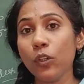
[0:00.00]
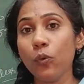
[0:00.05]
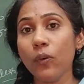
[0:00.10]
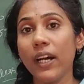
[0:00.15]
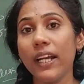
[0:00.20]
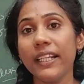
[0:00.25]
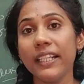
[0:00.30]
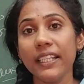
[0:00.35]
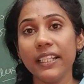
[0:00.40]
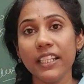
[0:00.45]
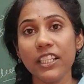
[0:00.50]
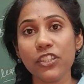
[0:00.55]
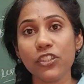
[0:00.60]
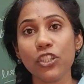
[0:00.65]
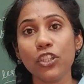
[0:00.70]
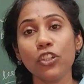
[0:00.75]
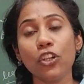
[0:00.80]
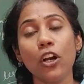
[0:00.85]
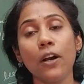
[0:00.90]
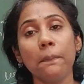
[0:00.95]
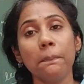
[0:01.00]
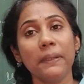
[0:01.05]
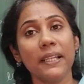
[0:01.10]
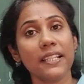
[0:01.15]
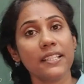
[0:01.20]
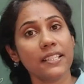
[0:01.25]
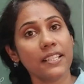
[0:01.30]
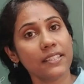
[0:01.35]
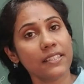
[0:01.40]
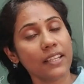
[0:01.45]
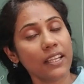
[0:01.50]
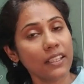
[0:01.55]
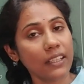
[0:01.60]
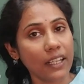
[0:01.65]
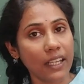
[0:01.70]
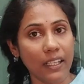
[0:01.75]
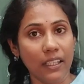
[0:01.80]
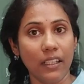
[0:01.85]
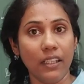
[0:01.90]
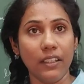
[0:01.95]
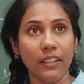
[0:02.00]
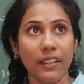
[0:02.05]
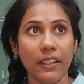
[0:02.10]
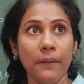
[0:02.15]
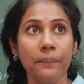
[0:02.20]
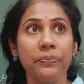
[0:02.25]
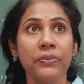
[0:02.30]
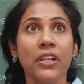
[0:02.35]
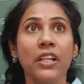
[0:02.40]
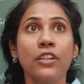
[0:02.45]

coordination complexes are colored.